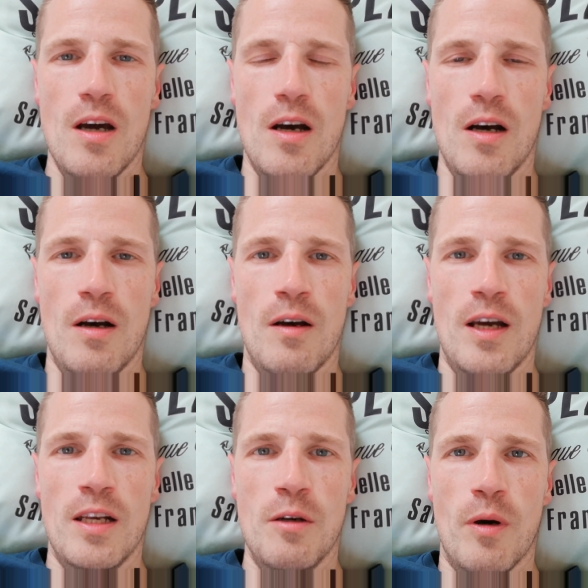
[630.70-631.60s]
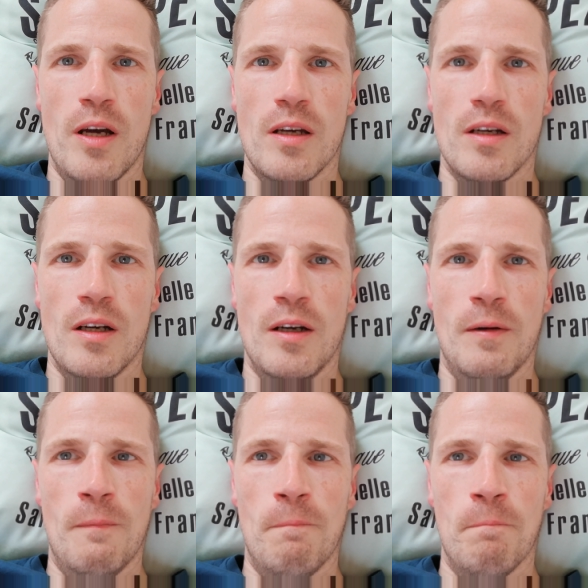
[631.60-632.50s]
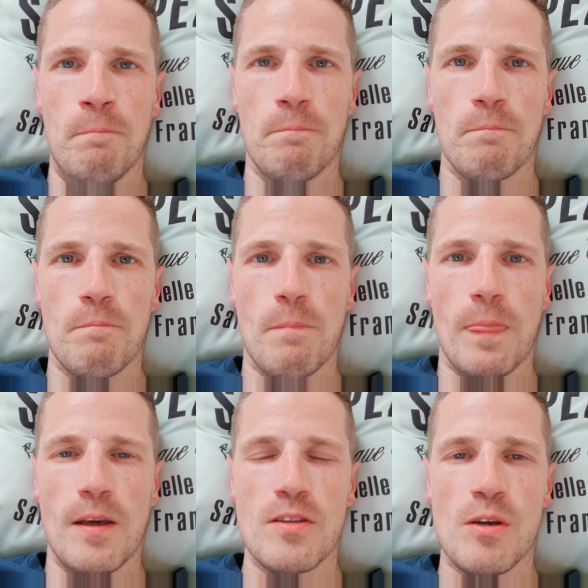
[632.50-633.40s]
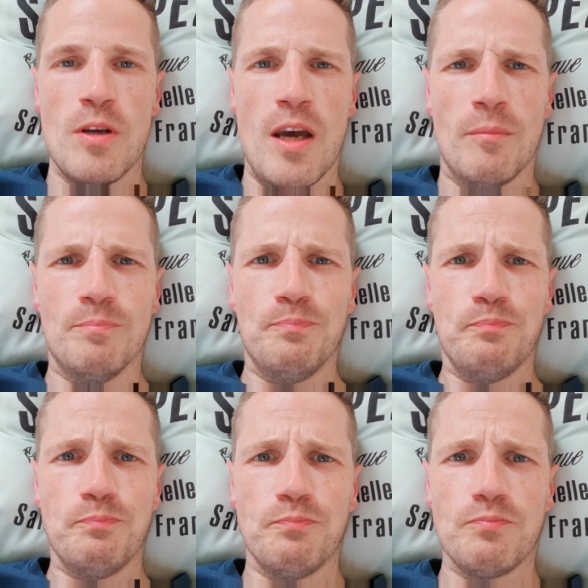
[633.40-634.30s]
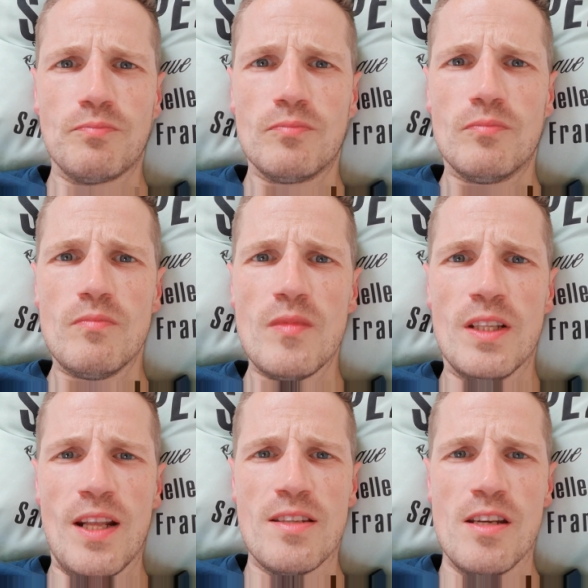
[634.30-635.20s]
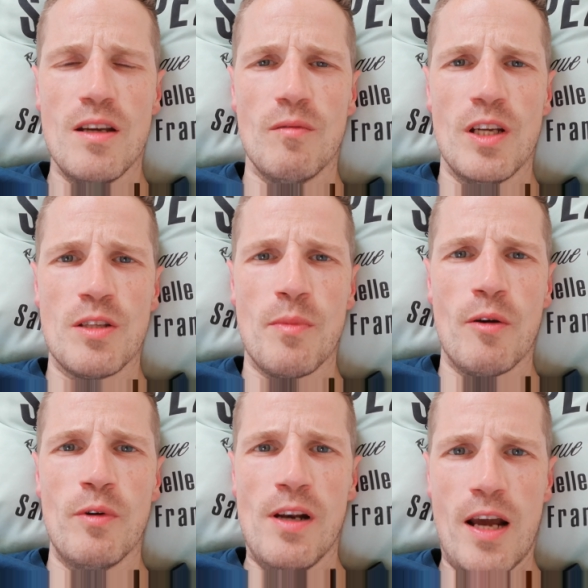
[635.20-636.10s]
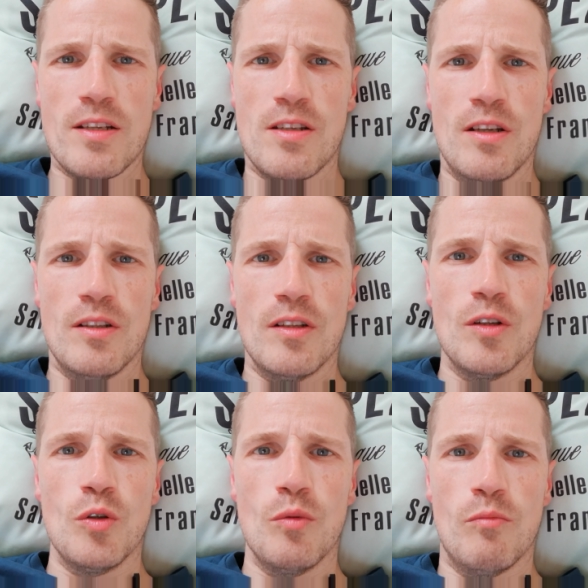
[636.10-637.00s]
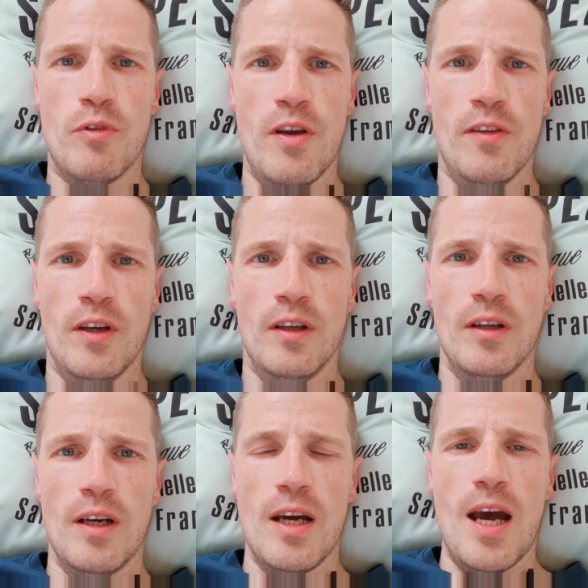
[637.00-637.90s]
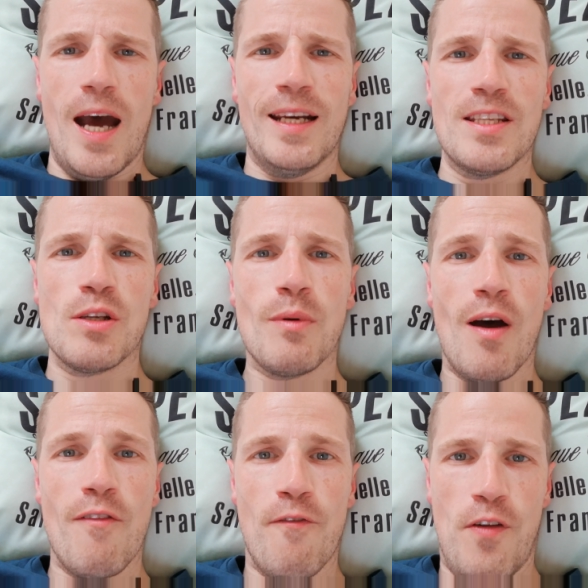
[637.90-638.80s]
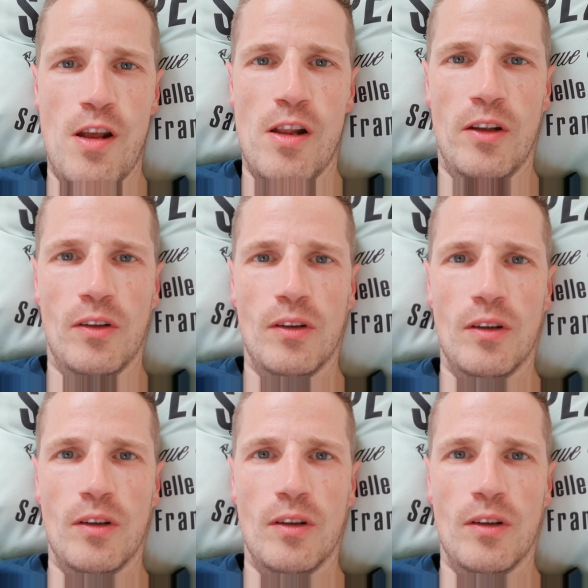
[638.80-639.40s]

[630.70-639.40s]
Anyway, so yeah, that's it. It's about relaxing, breathing, and it's about feeling.